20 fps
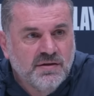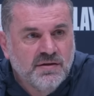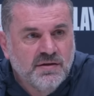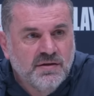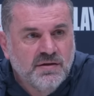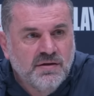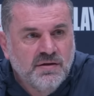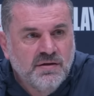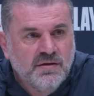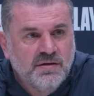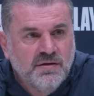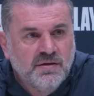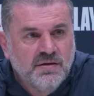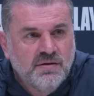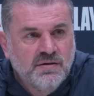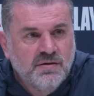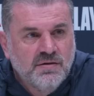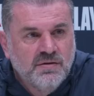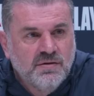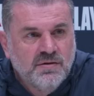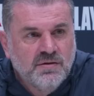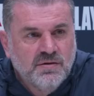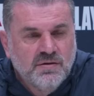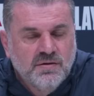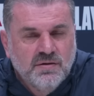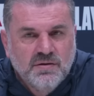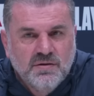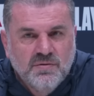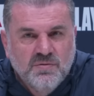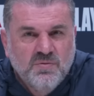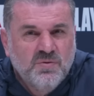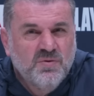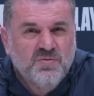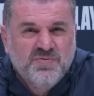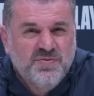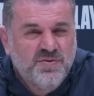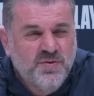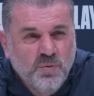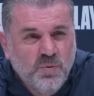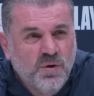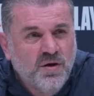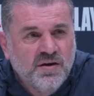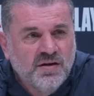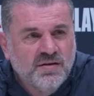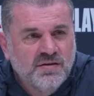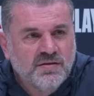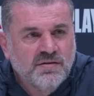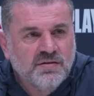that it's an insurance policy potentially. For what?